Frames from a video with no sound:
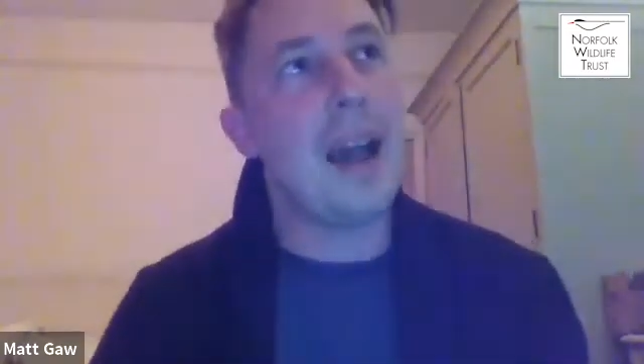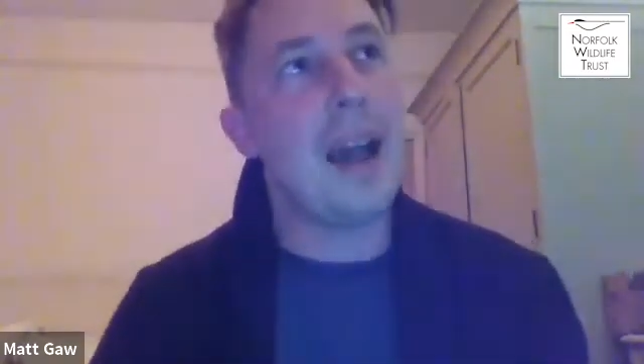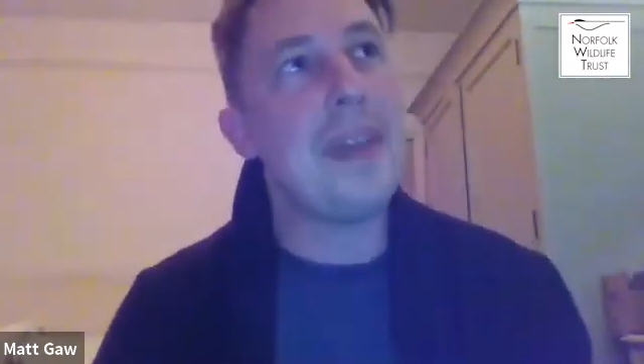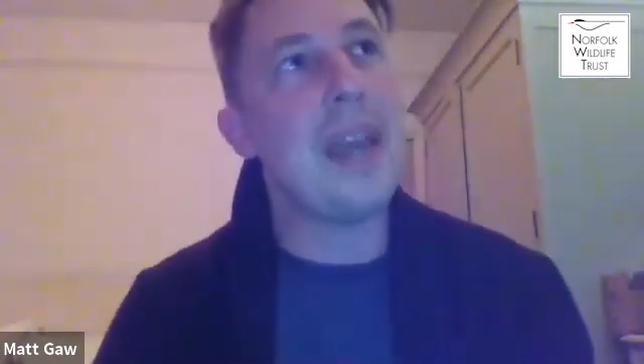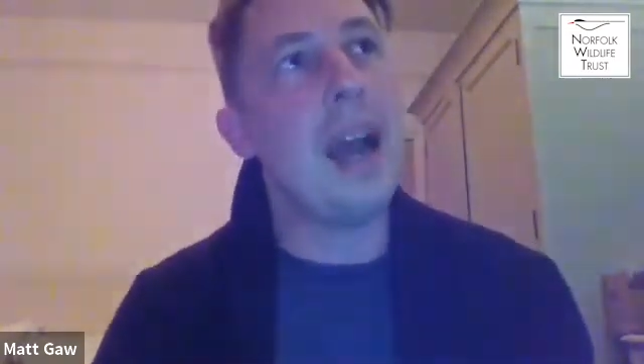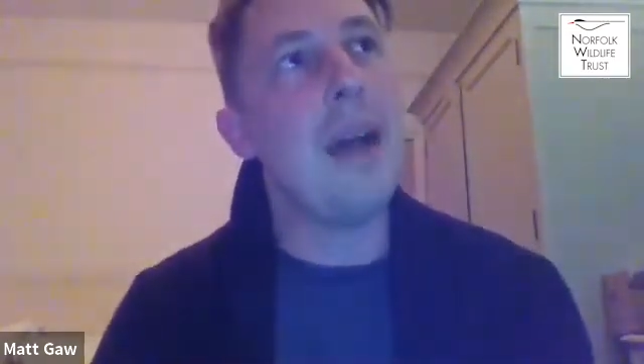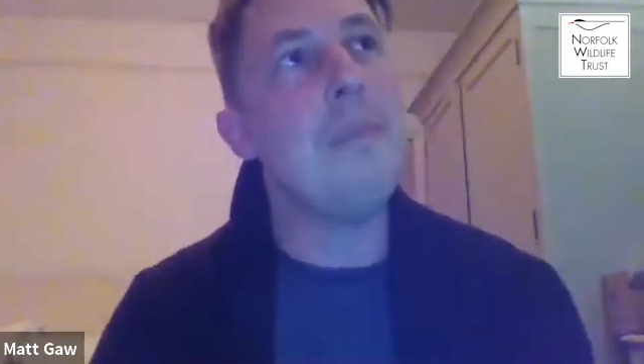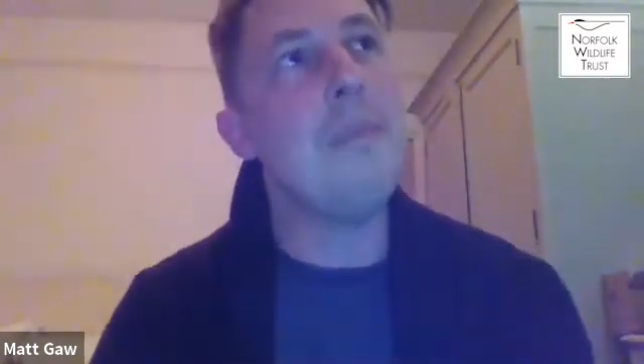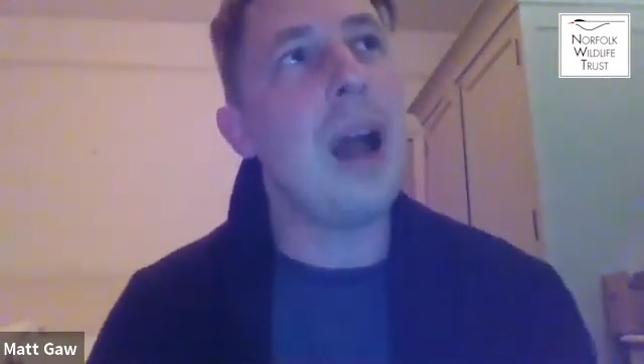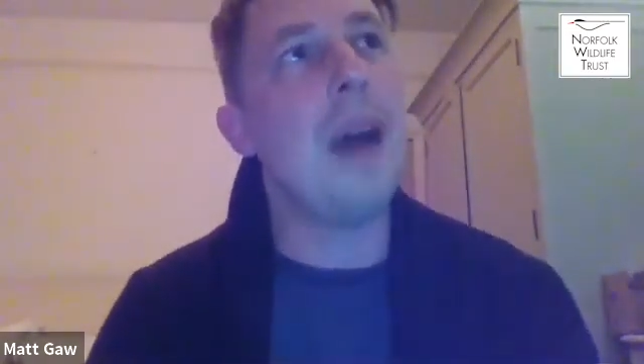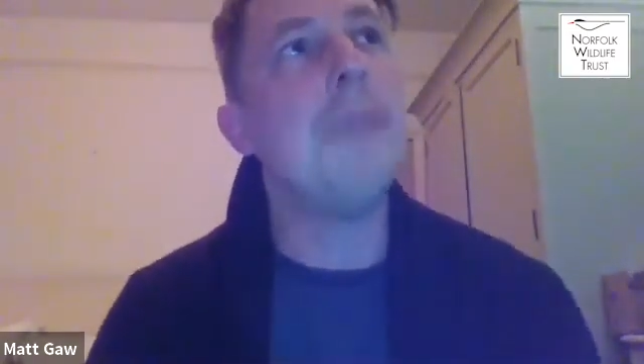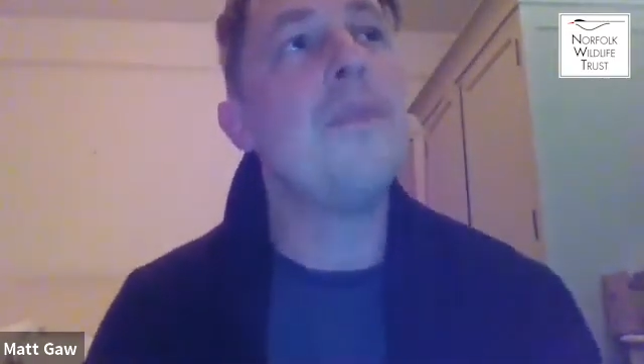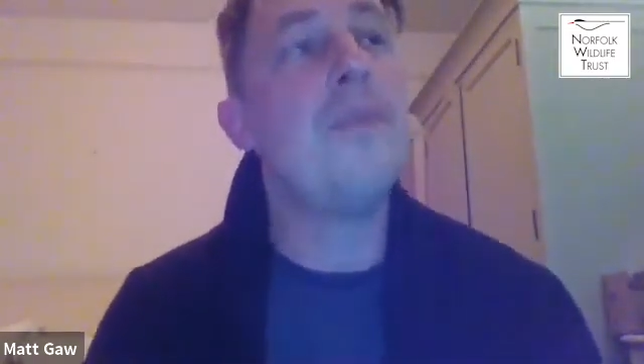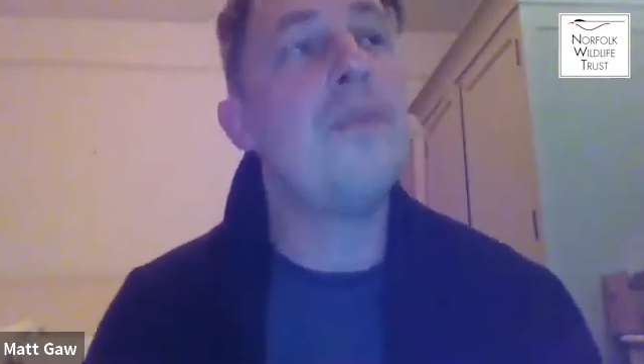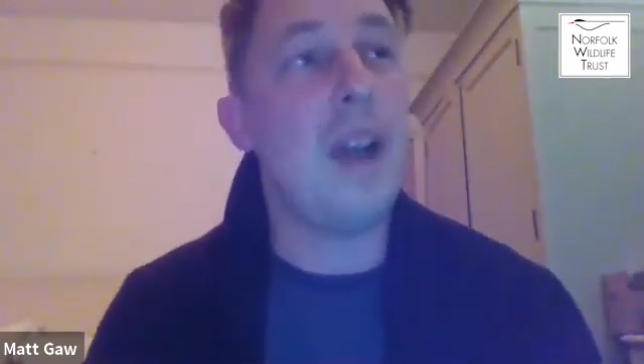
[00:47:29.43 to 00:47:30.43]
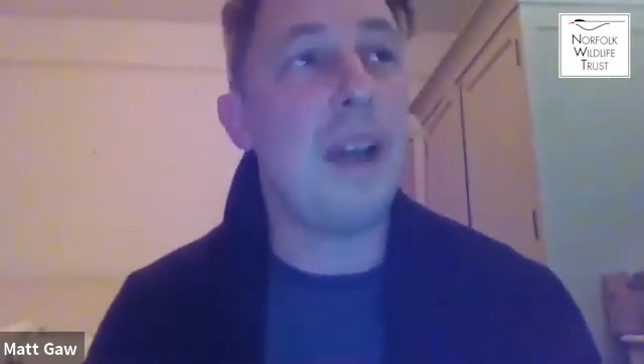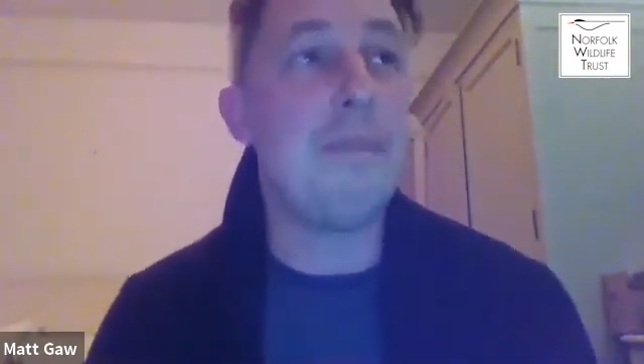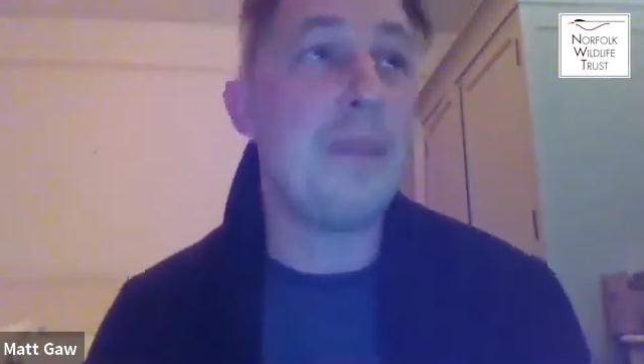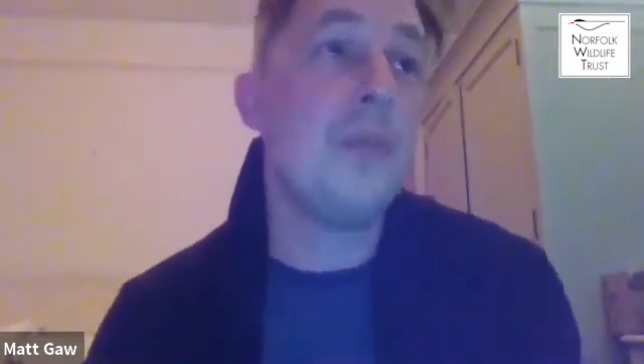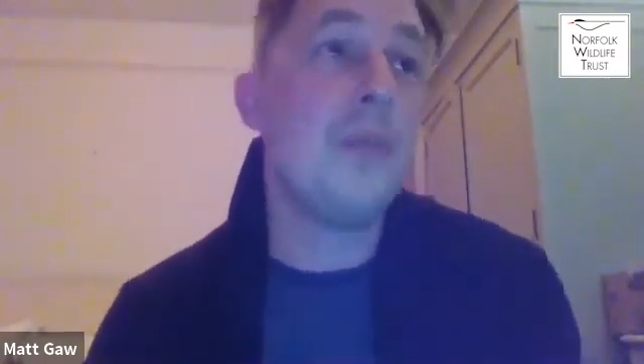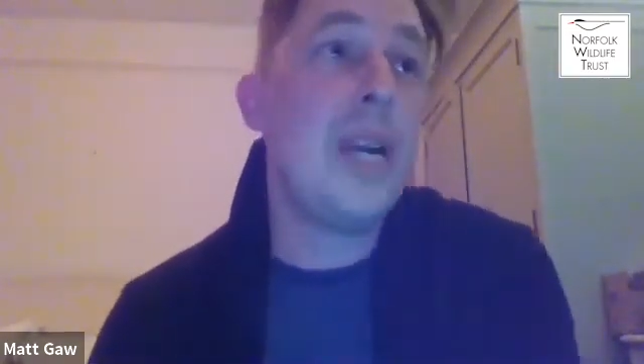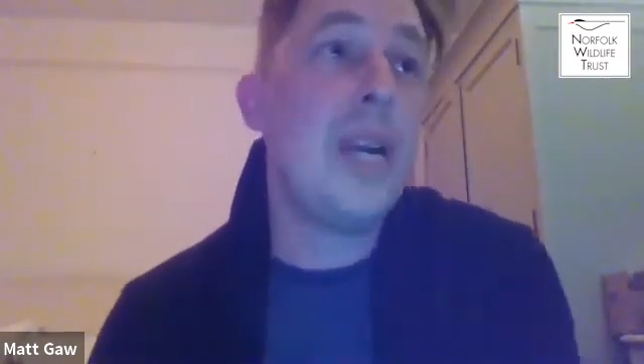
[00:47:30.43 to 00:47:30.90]
I think I've
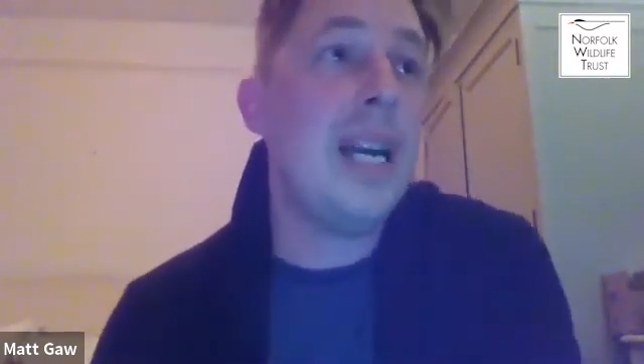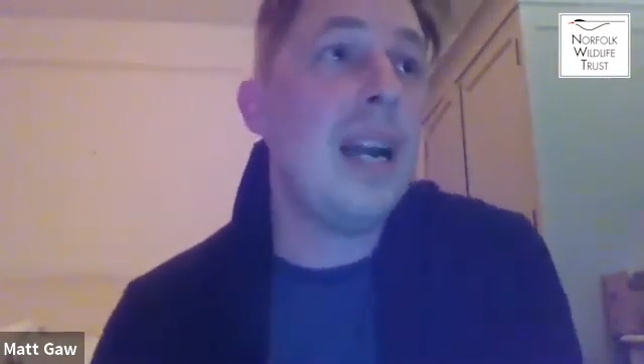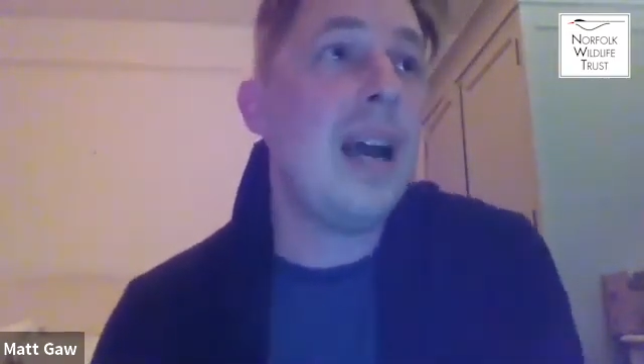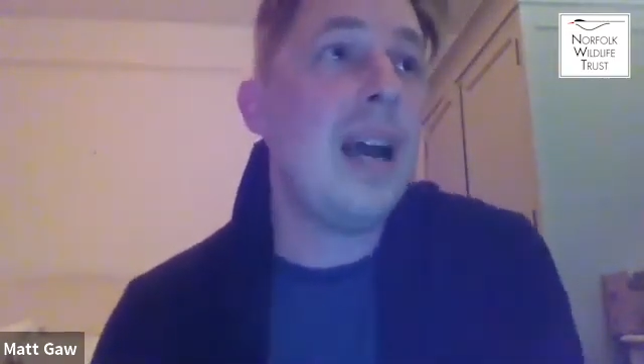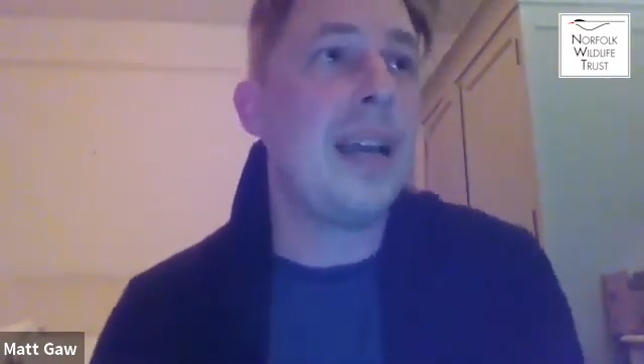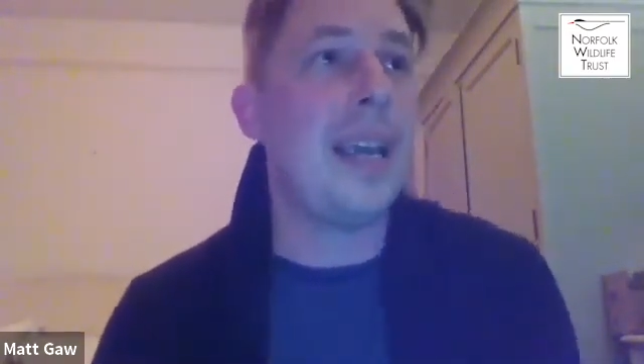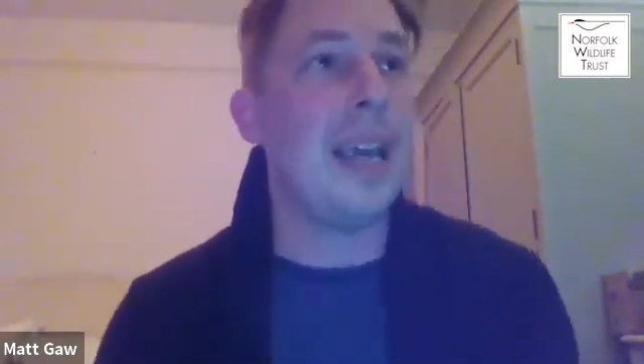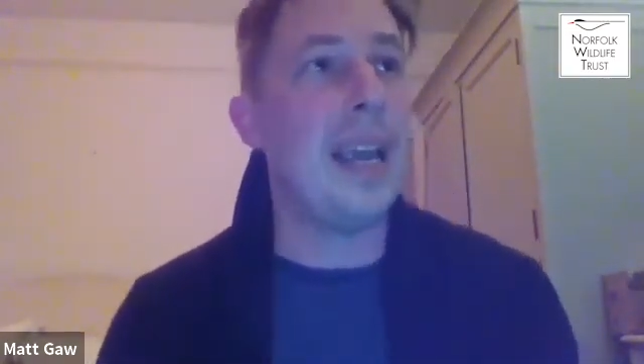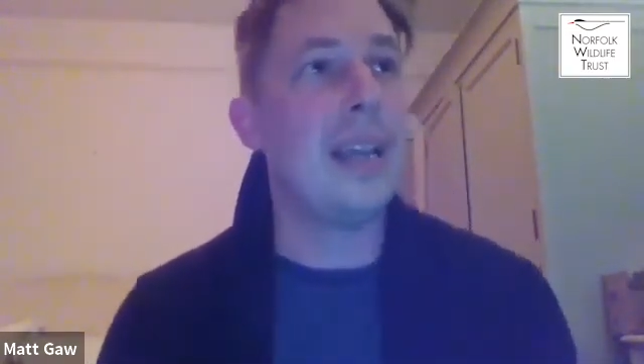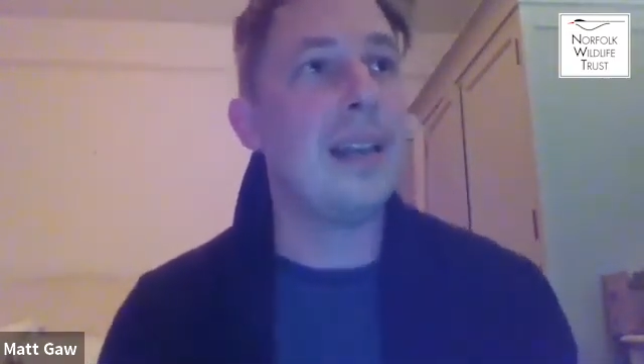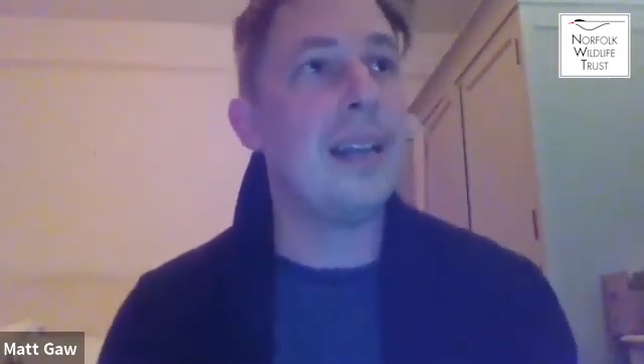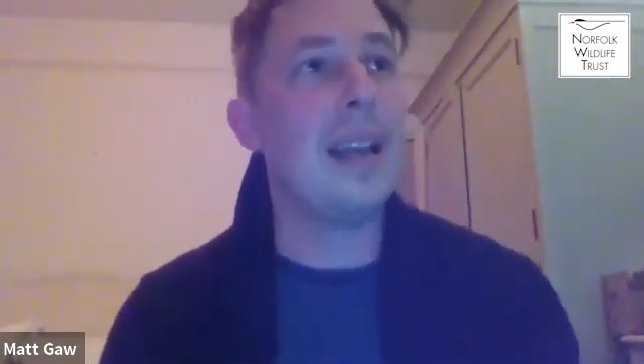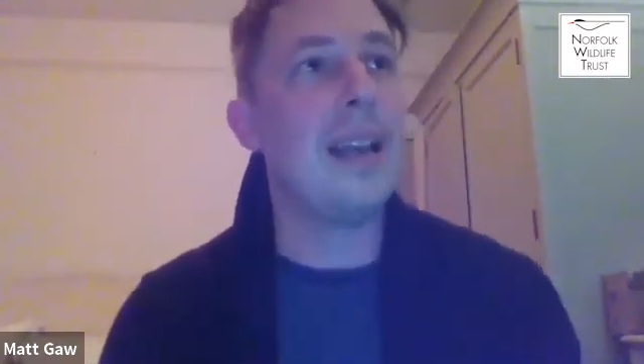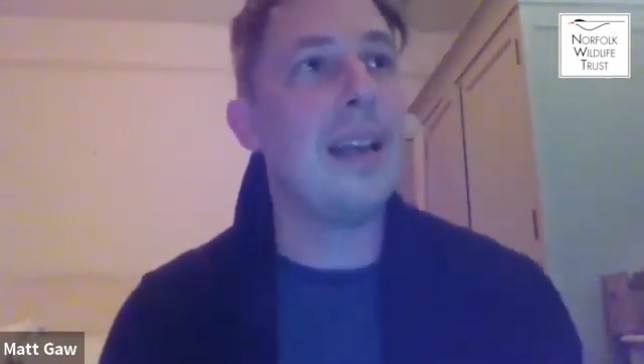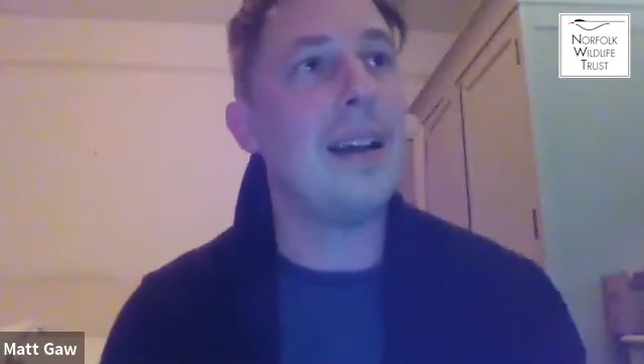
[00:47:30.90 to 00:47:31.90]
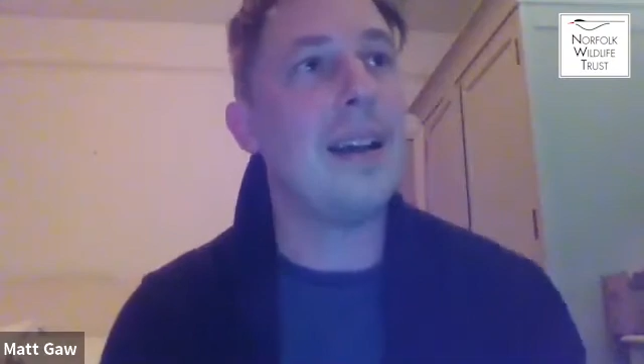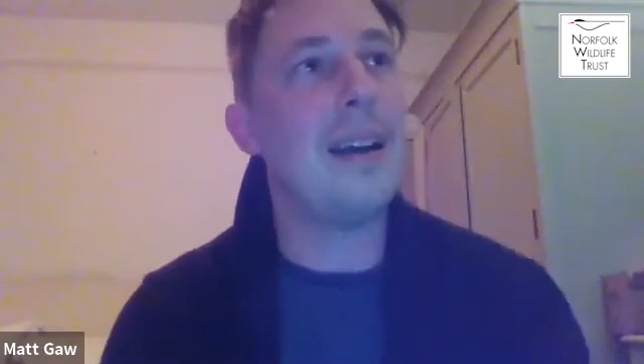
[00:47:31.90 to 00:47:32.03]
been really lucky, and